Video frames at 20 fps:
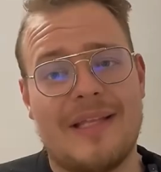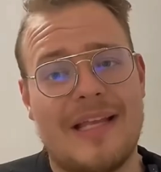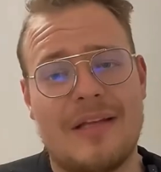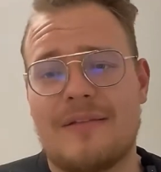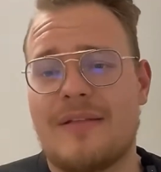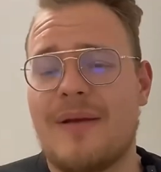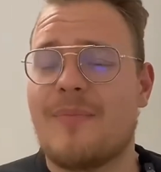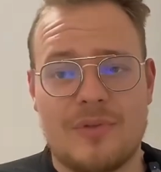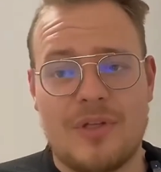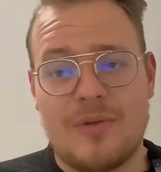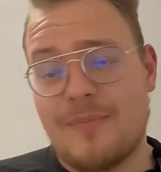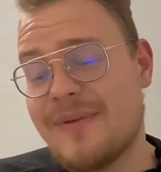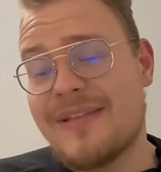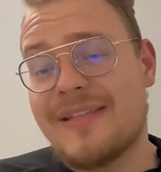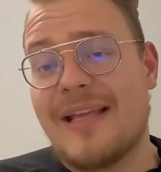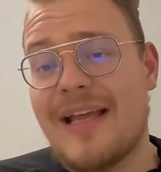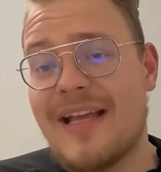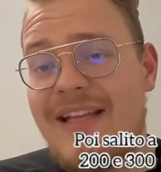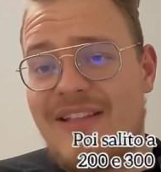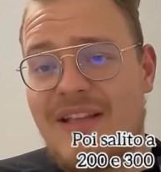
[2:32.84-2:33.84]
if I'm not
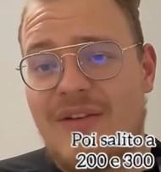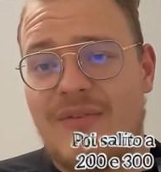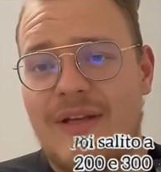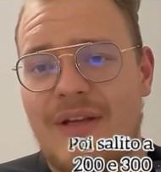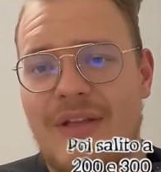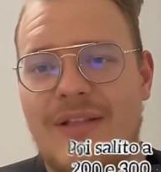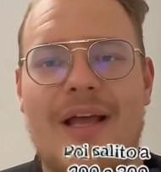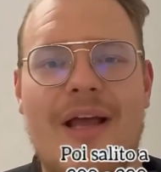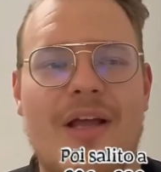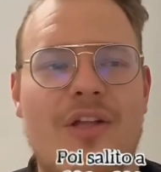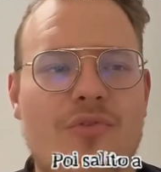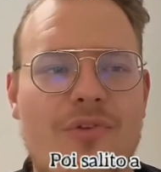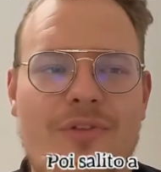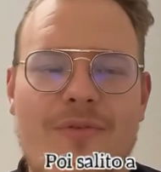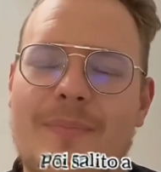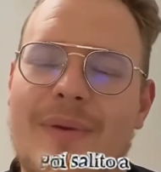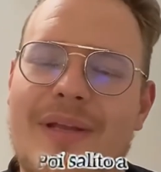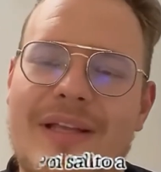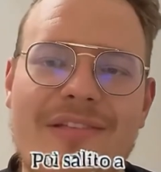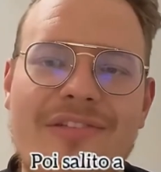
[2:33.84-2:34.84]
mistaken, around 100,
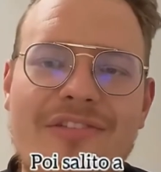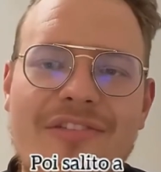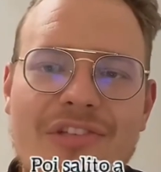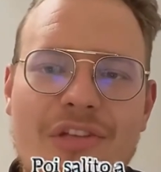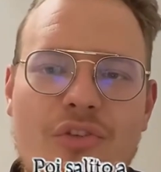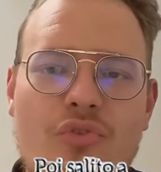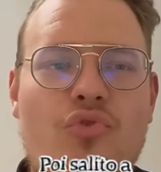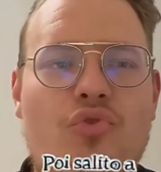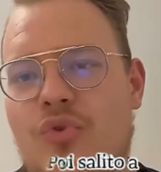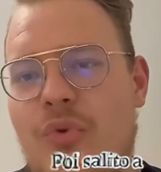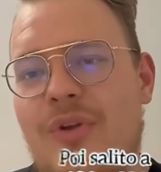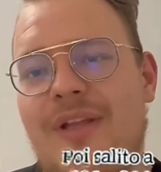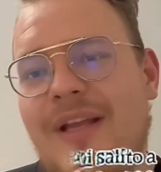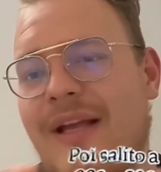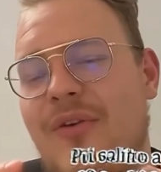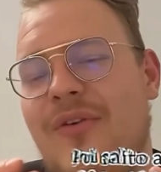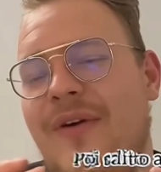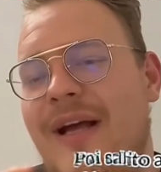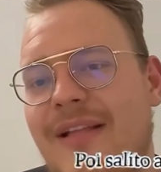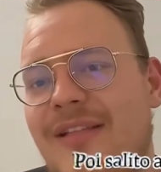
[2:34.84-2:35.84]
but it's still truly a
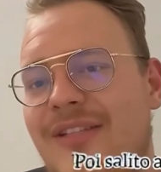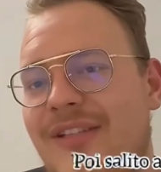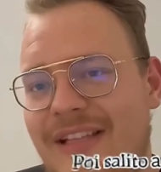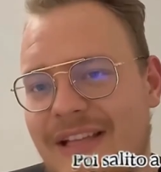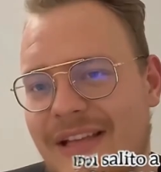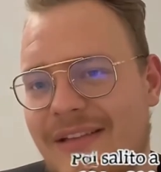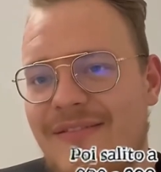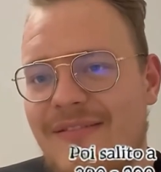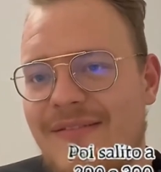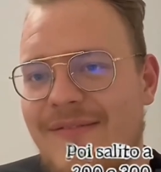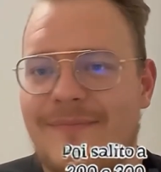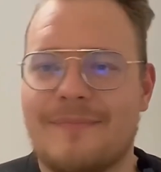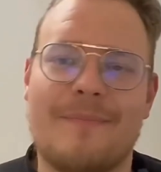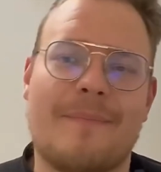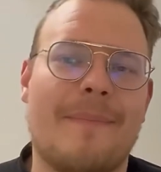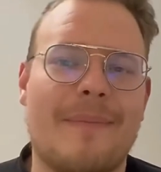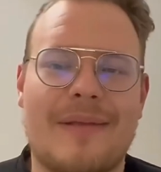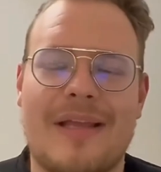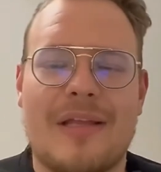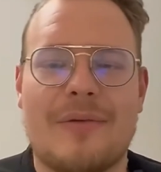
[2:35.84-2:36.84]
tragedy.
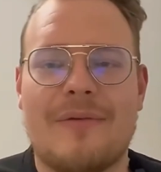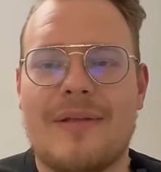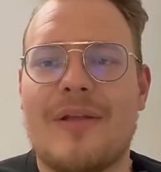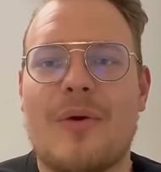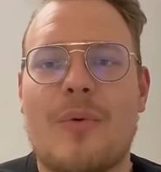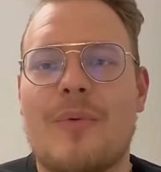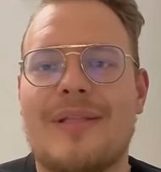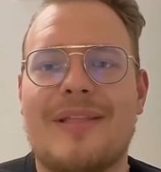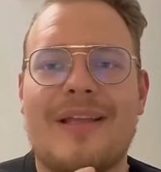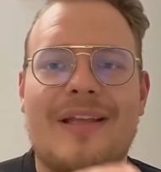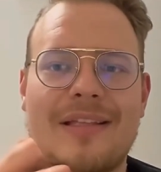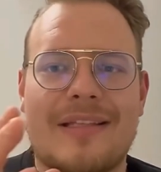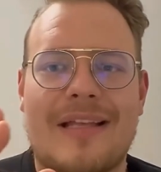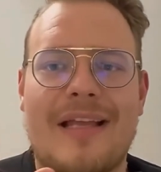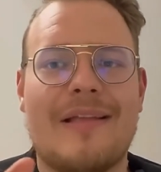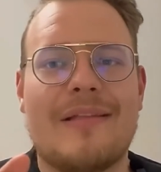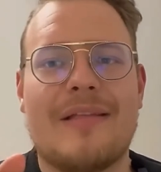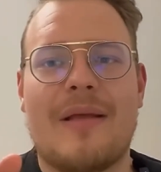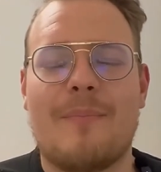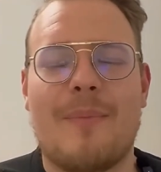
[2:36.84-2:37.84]
Even though it didn't
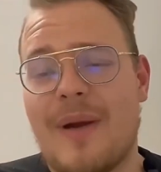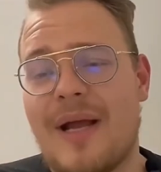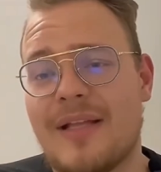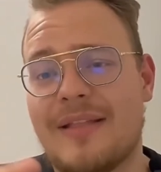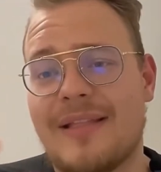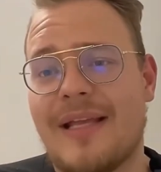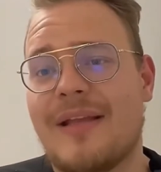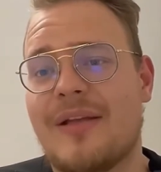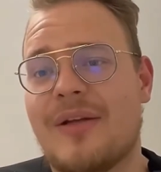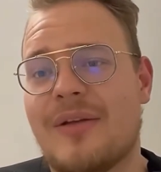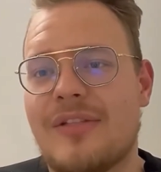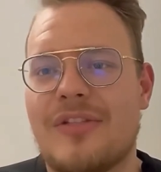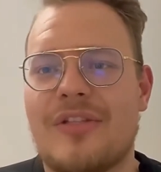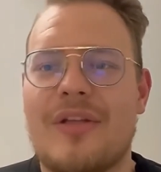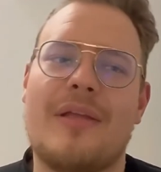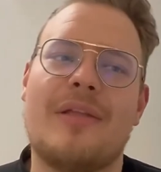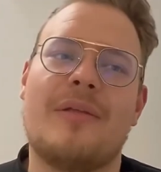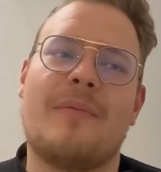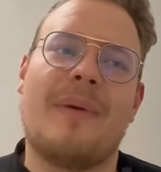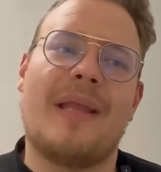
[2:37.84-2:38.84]
hit the part that
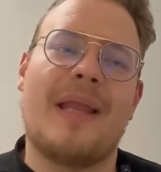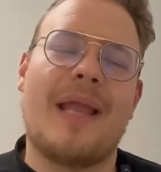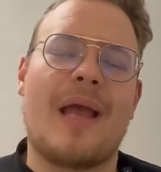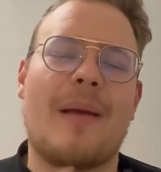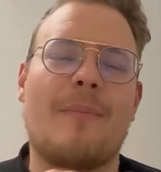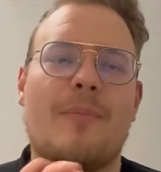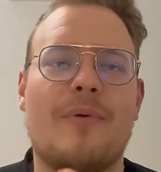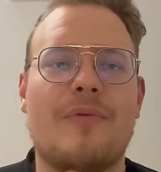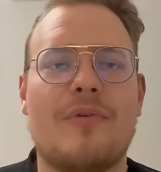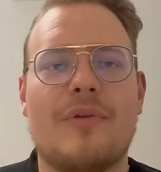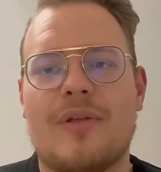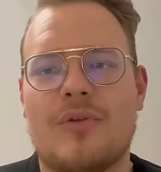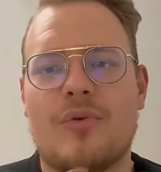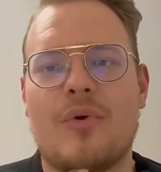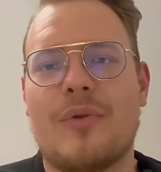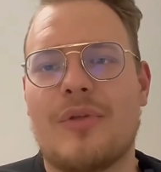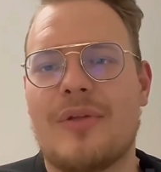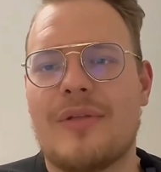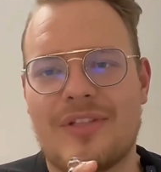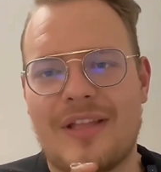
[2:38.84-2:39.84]
concerns me, I prefer
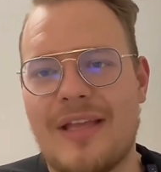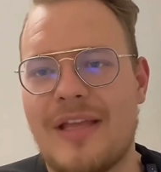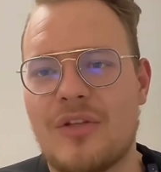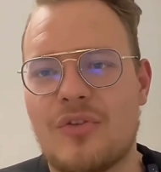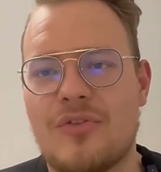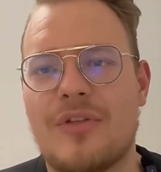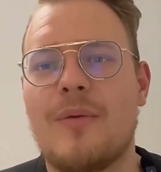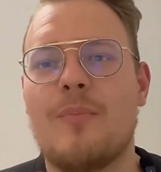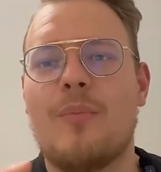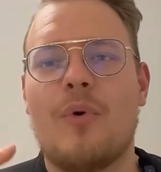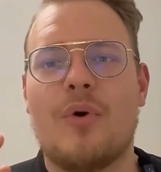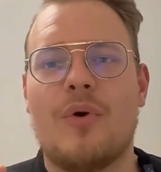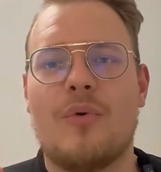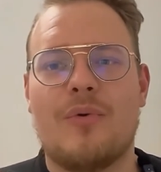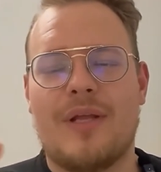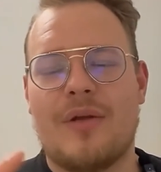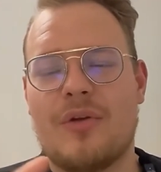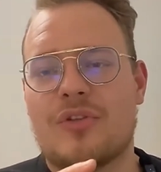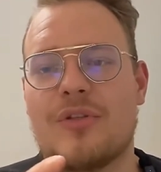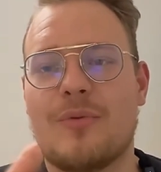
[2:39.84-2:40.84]
not to take a trip all
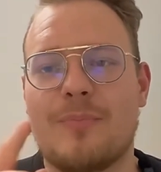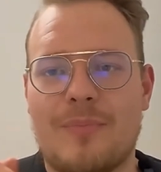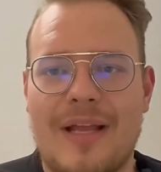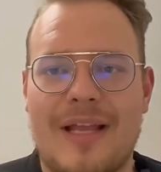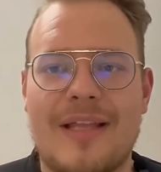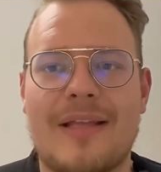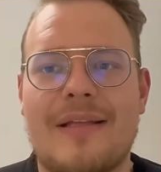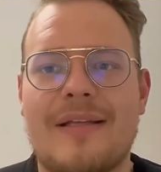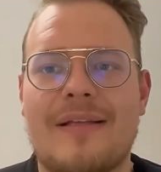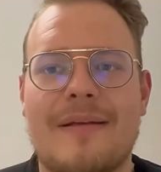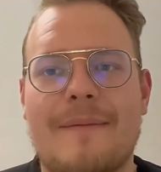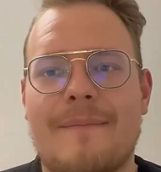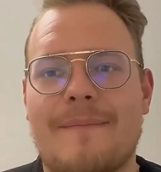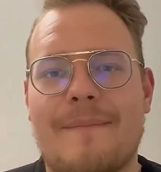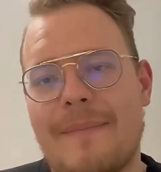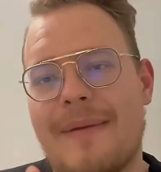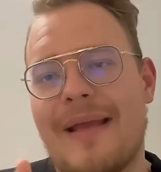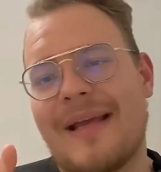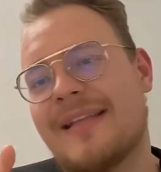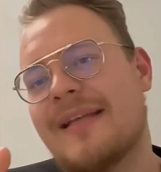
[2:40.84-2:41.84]
around Japan.
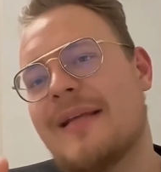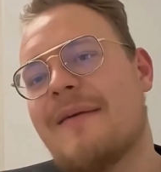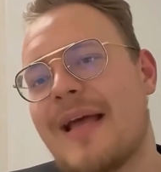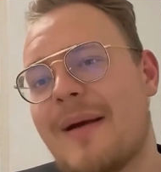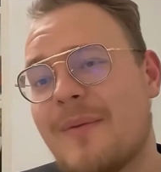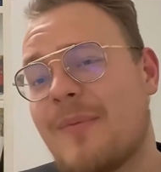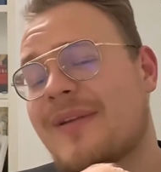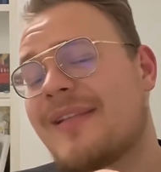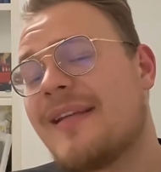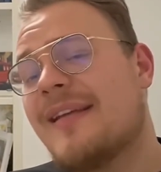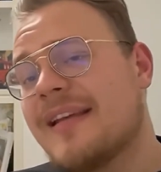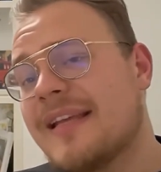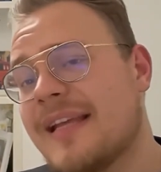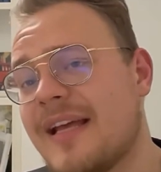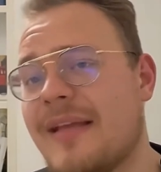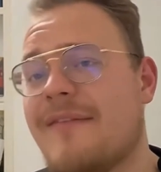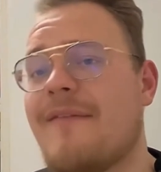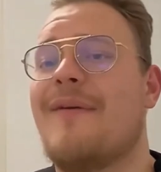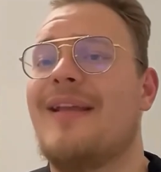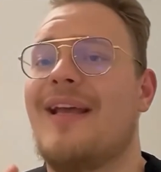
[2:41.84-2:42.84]
As if that wasn't
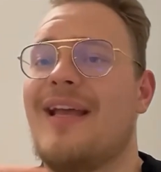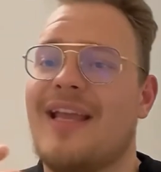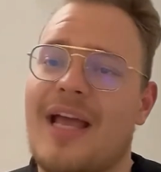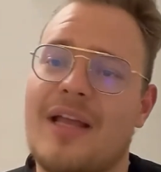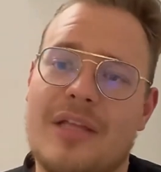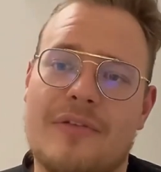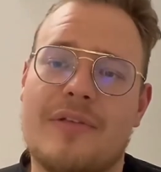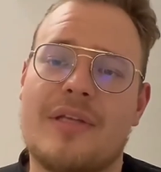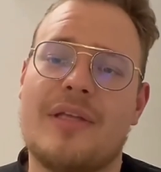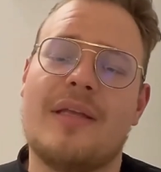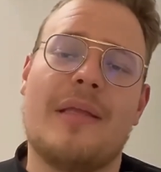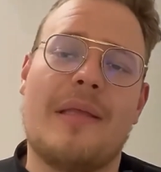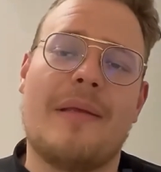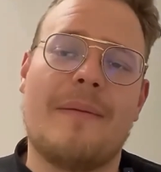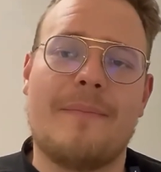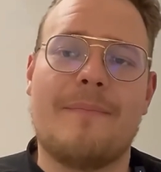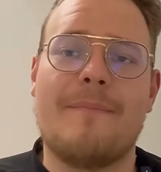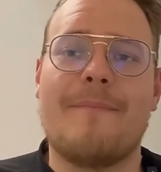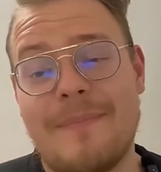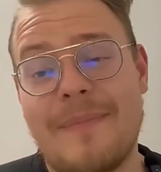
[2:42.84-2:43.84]
enough, the day after,
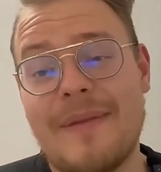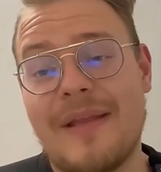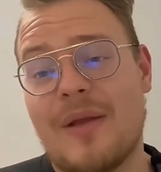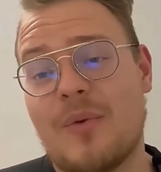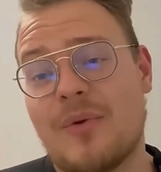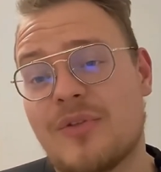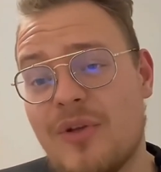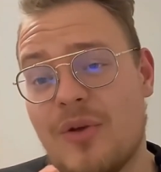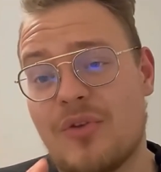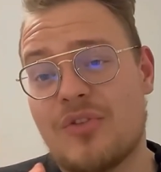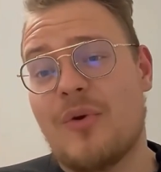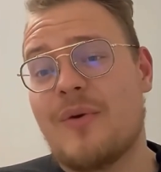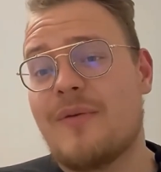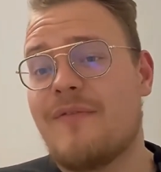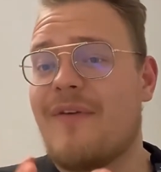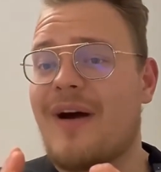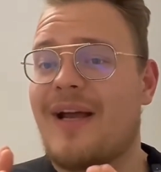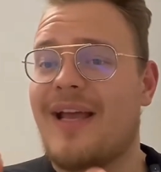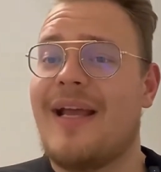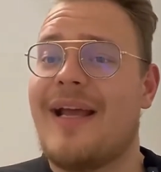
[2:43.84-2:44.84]
there was also a
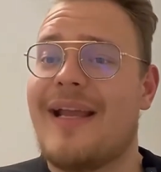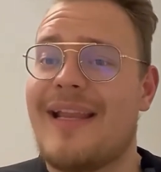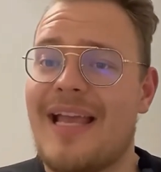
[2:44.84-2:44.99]
fire, an